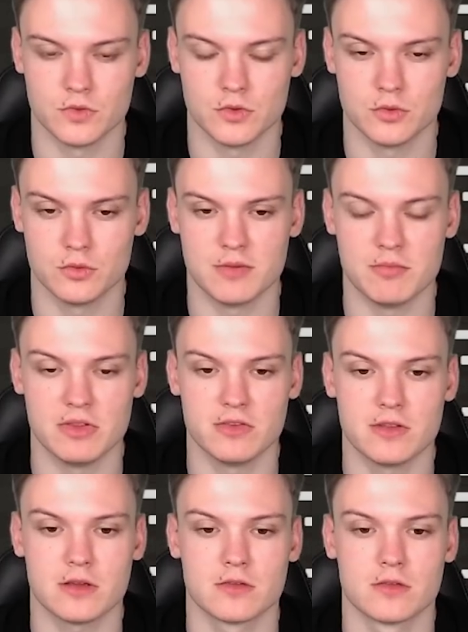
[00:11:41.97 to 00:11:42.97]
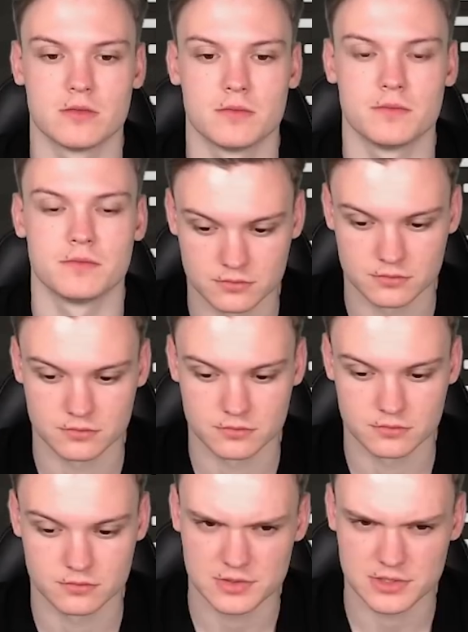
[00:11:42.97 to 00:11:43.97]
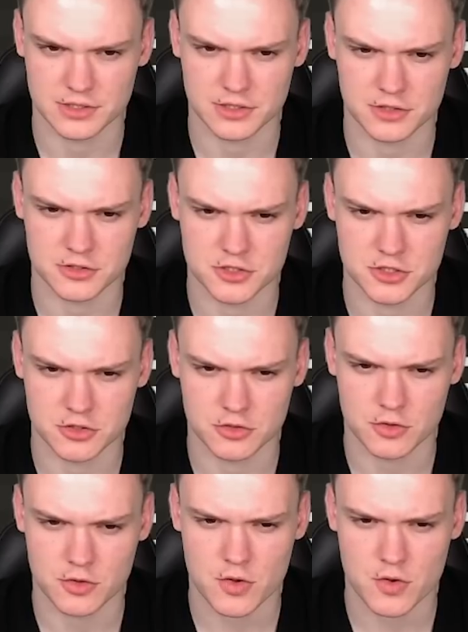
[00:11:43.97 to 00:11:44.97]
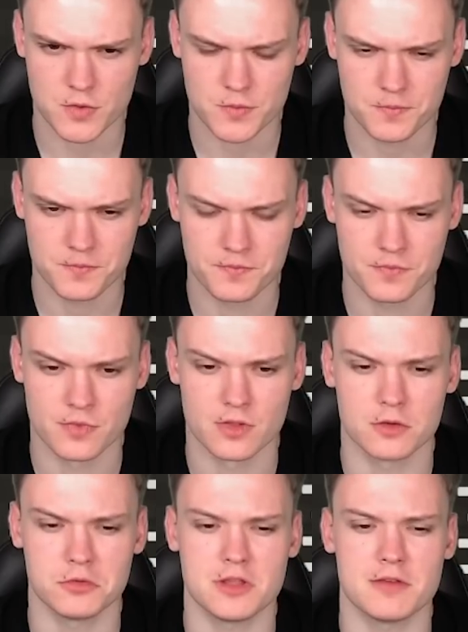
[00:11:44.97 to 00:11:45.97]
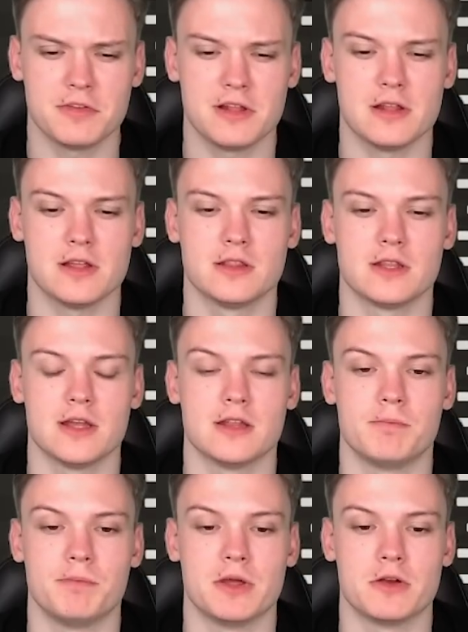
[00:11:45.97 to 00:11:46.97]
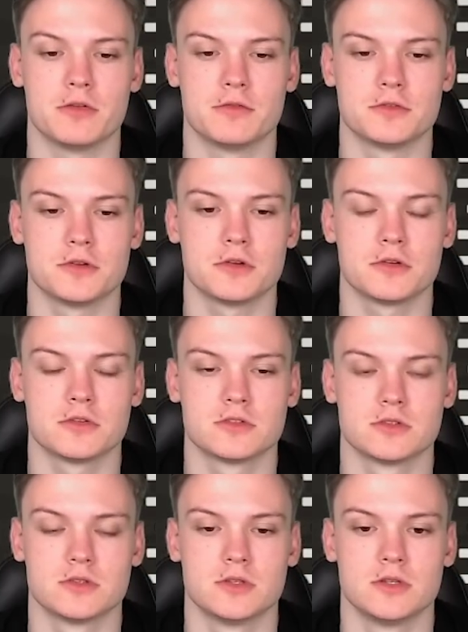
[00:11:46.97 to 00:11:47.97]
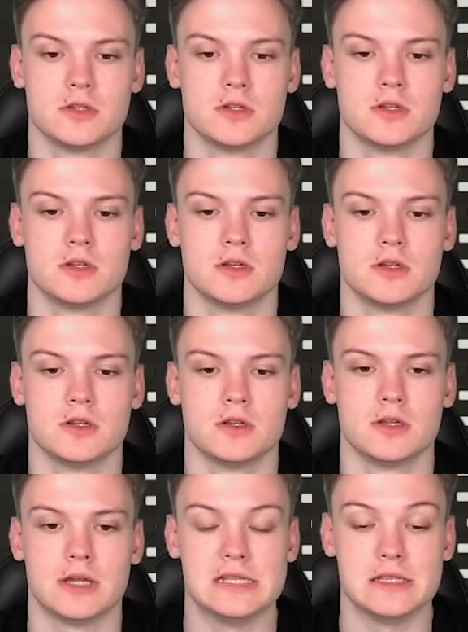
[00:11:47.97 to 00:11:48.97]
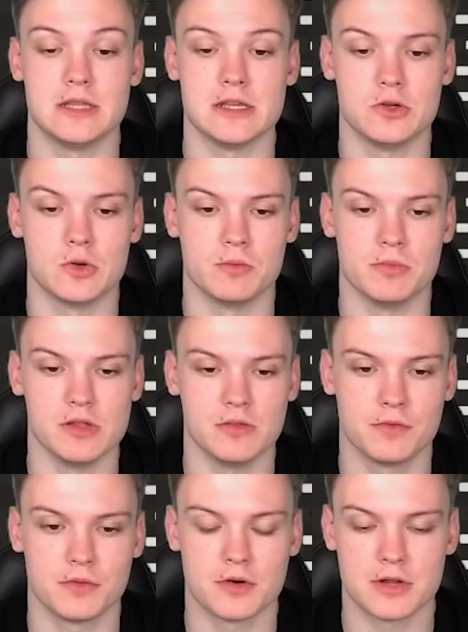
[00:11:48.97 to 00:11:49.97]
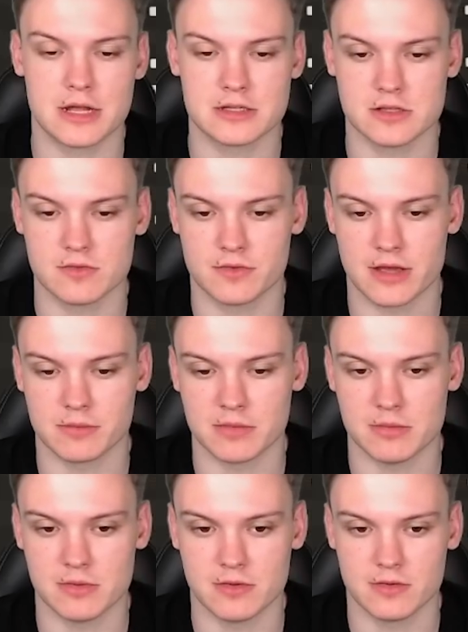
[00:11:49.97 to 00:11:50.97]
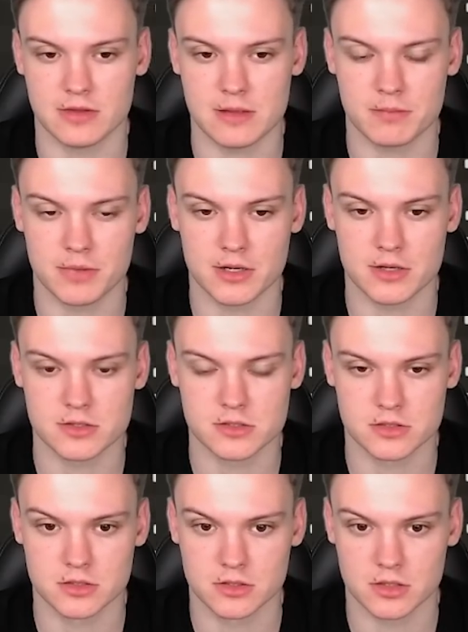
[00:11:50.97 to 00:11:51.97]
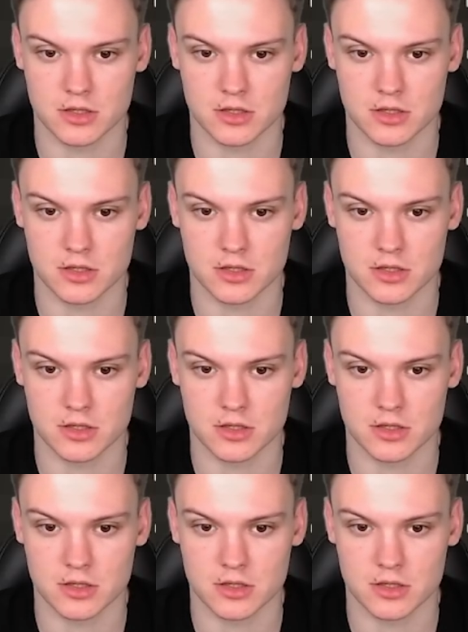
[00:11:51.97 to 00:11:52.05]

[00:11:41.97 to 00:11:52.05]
Do Queen B6. Seeking G2. Could definitely trade a pair of rooks and take on B4. That's in fact maybe simplest.